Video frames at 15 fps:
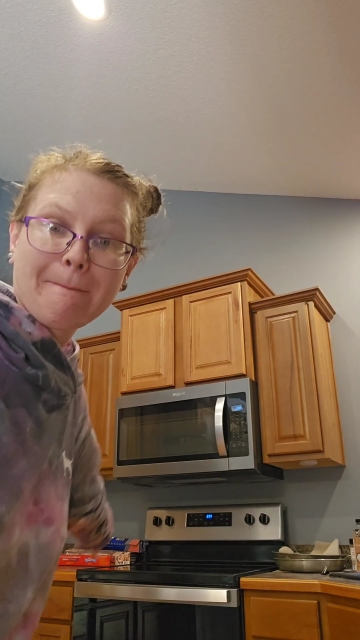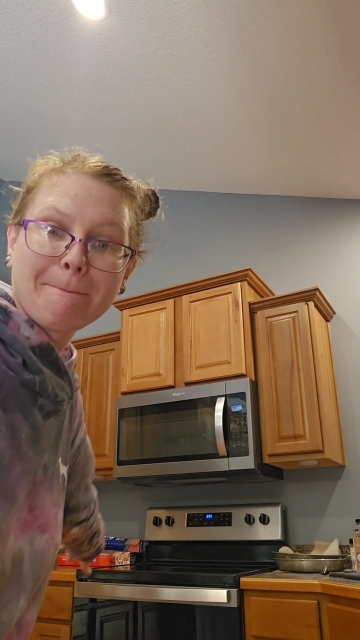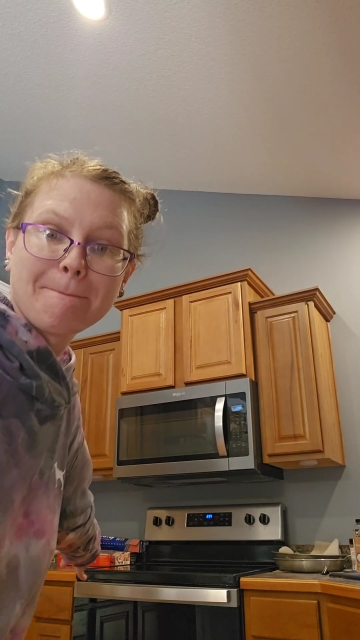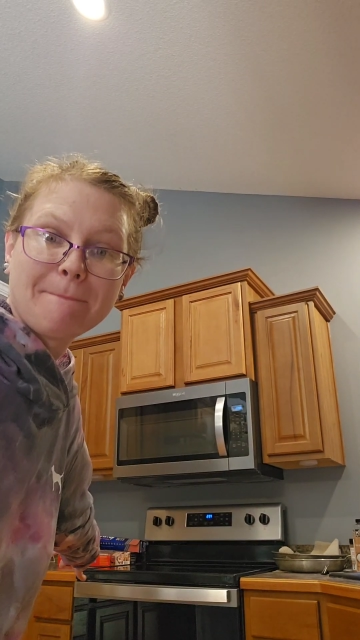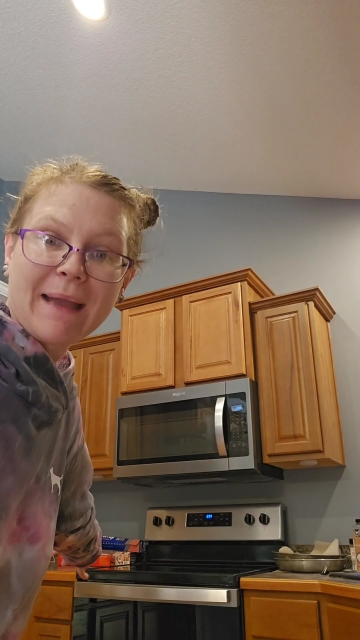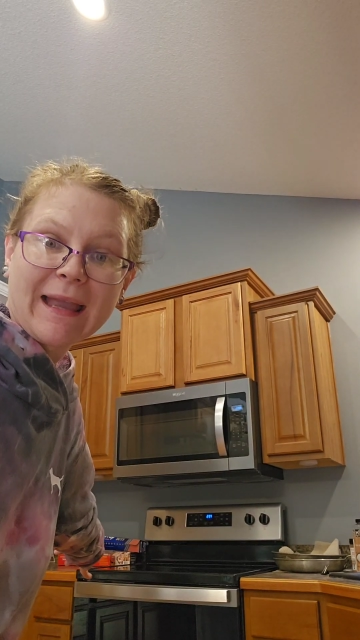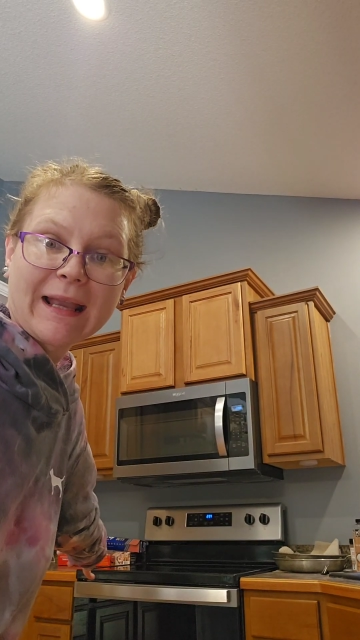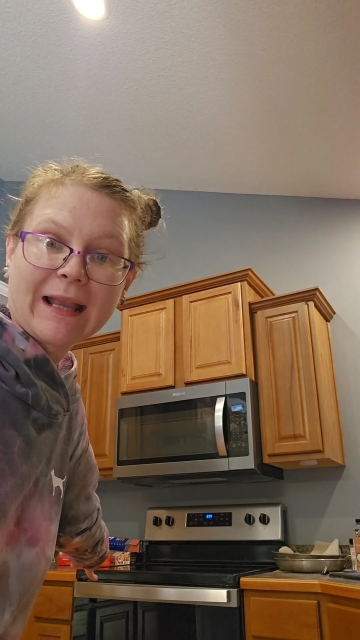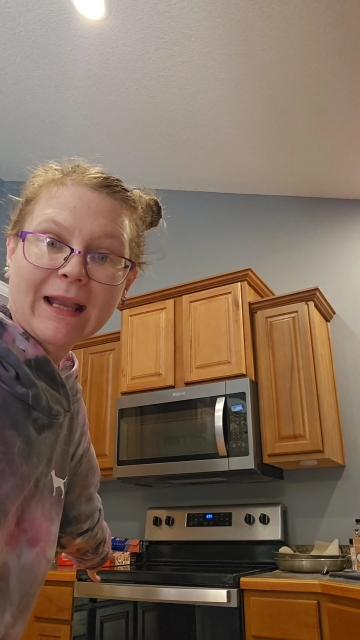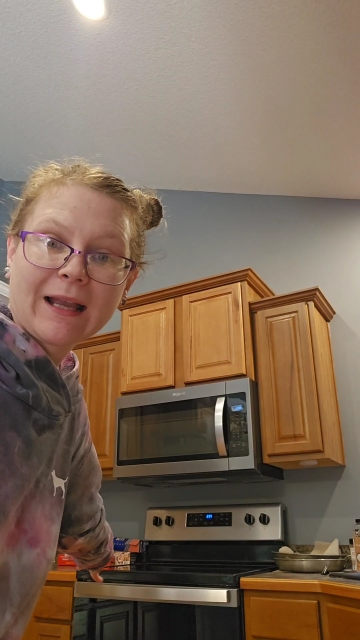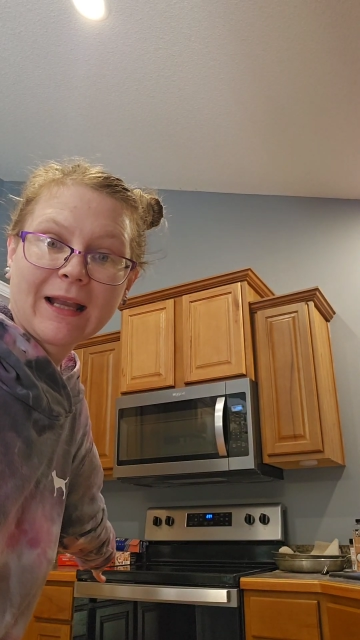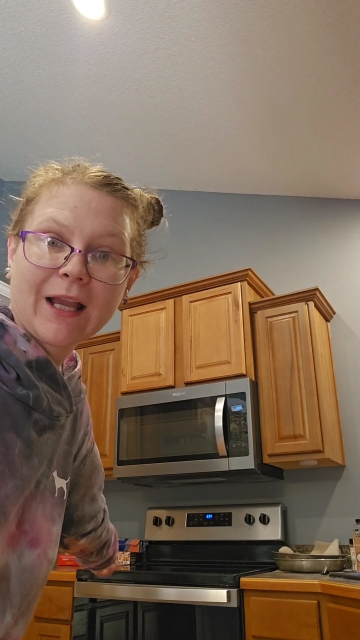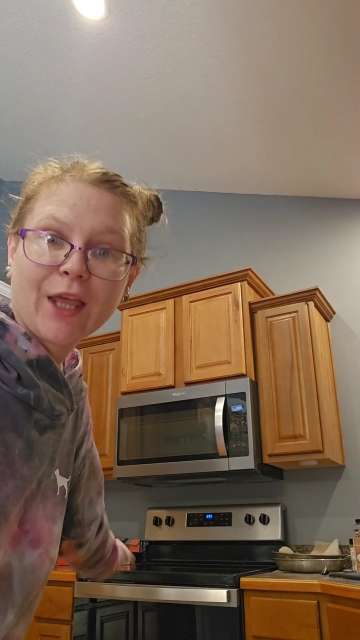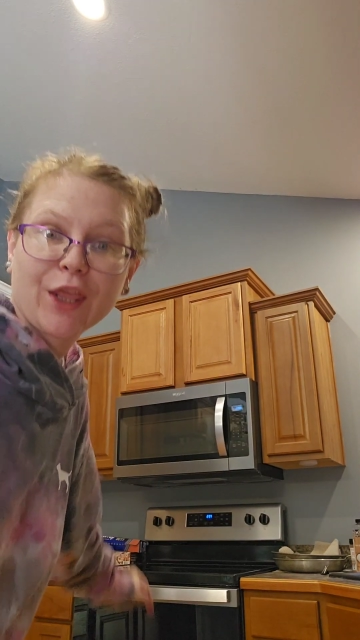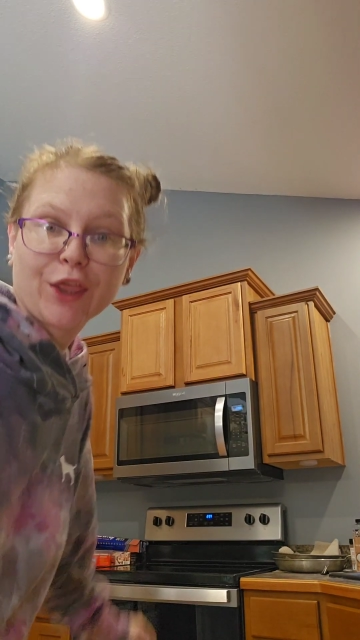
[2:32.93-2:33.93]
bake
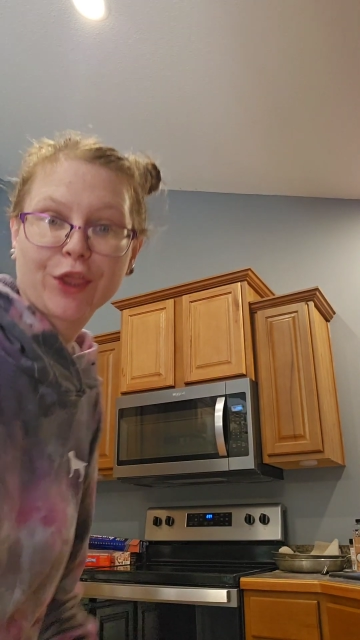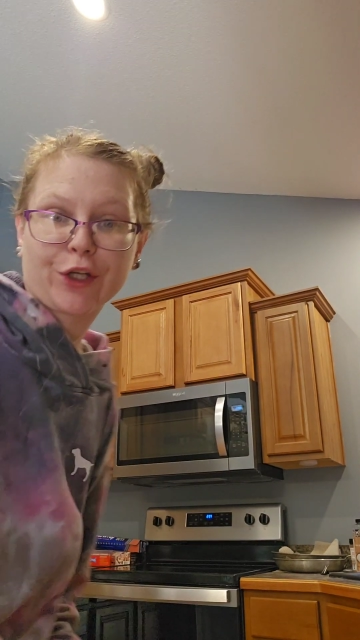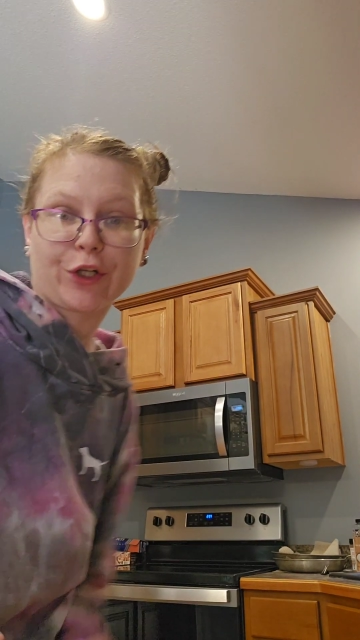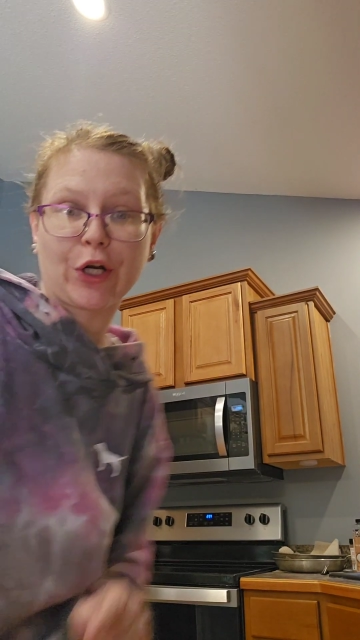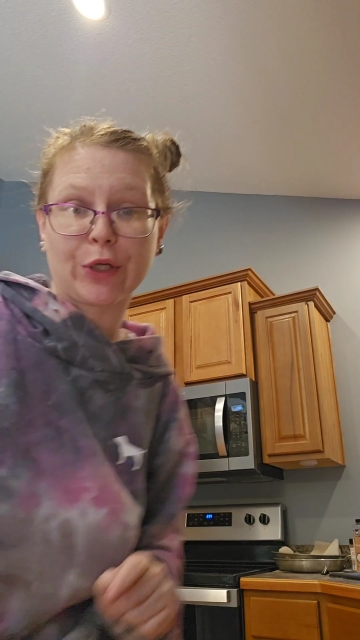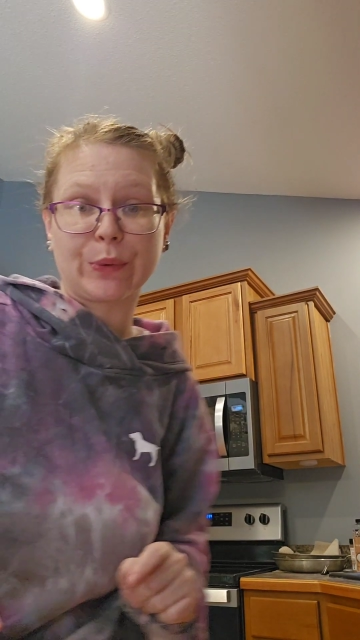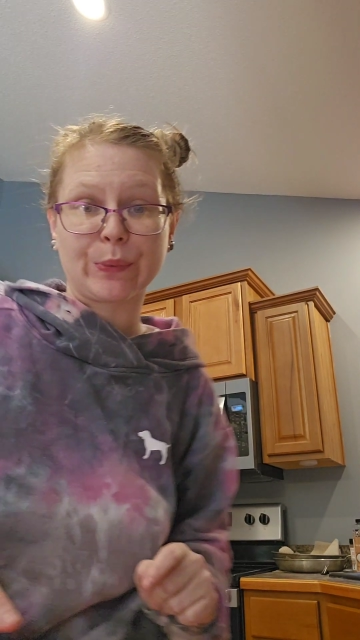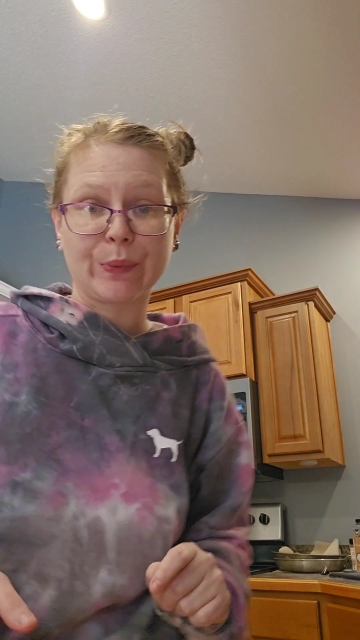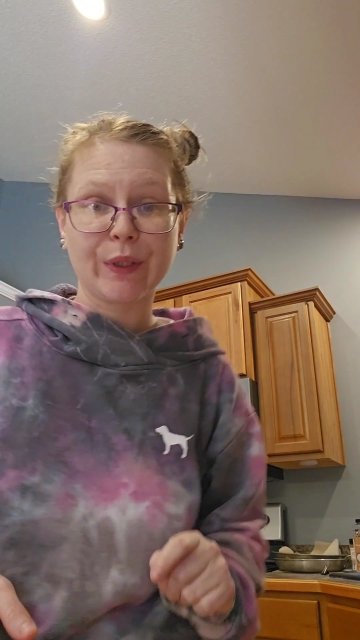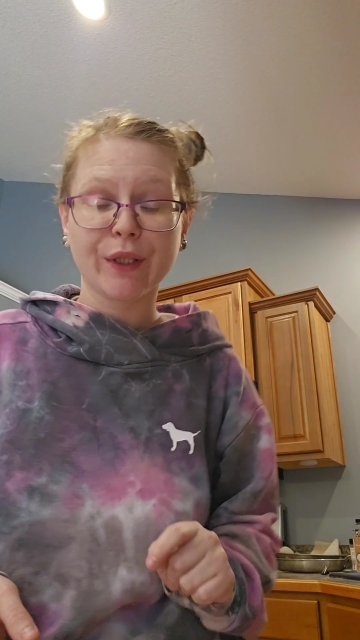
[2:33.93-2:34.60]
their own